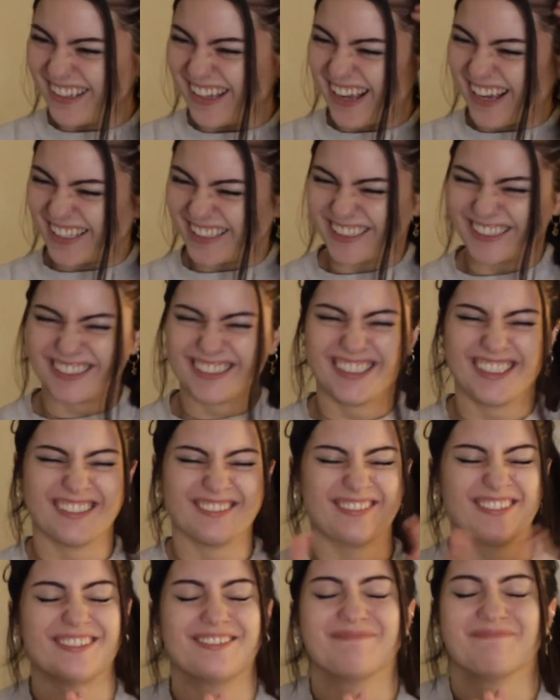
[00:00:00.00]
I just need
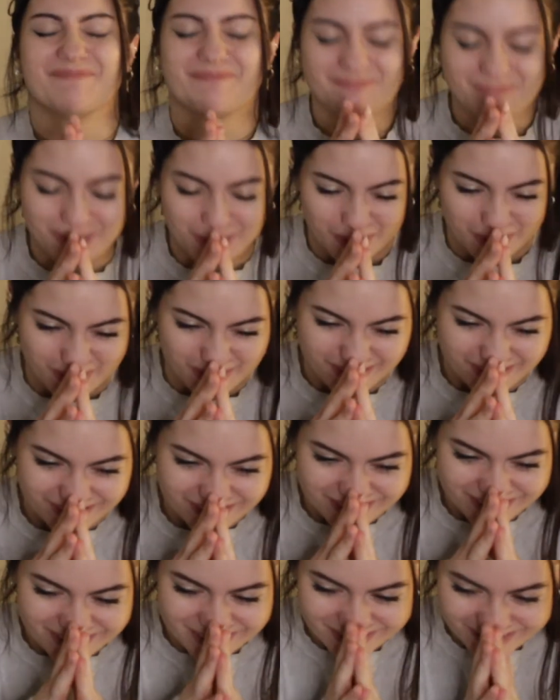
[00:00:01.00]
to
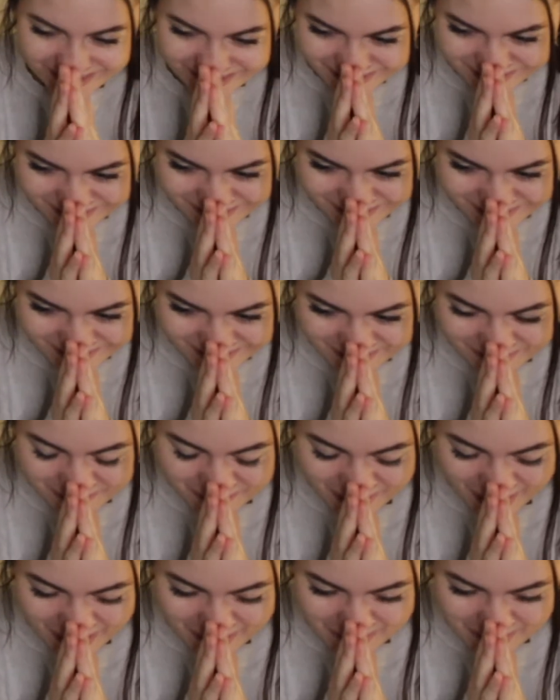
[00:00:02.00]
pause.
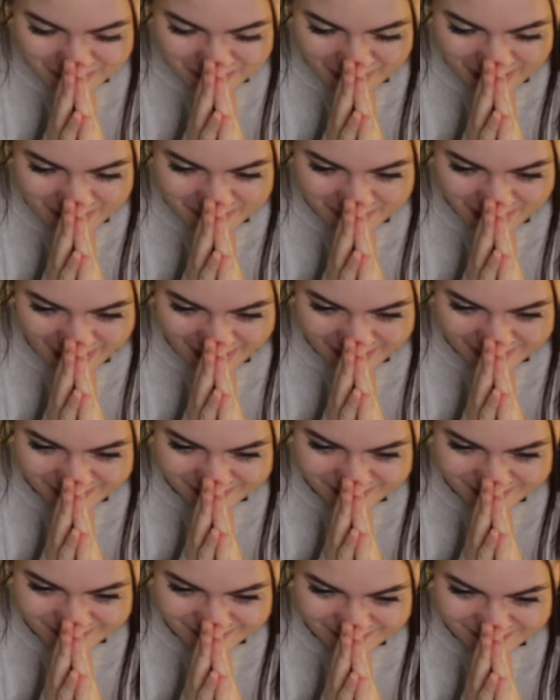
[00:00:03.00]
My man.
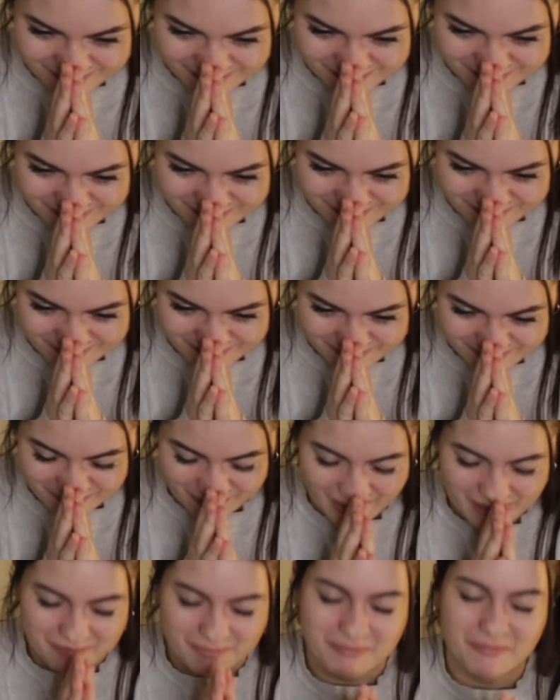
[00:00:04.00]

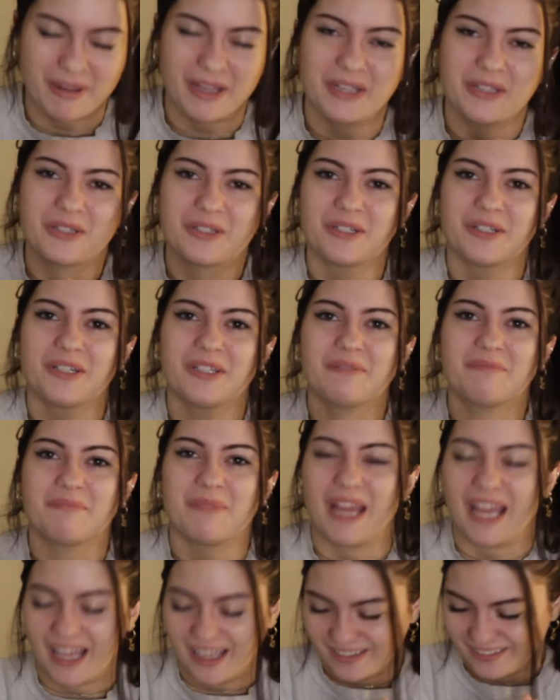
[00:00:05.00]
My good
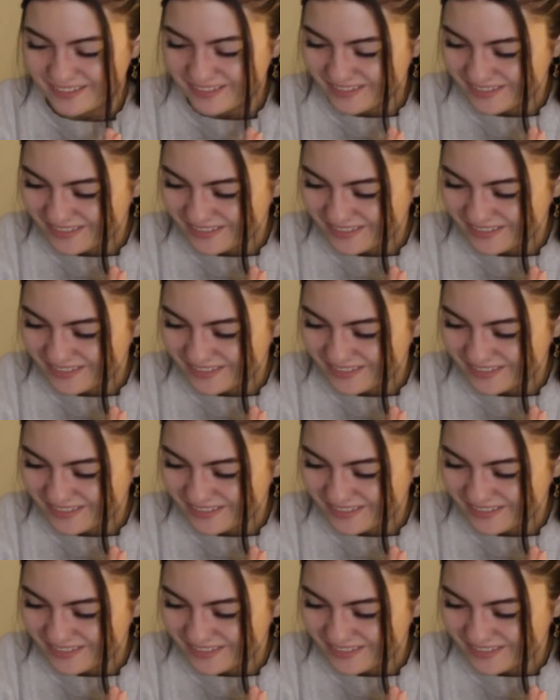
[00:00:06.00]
man.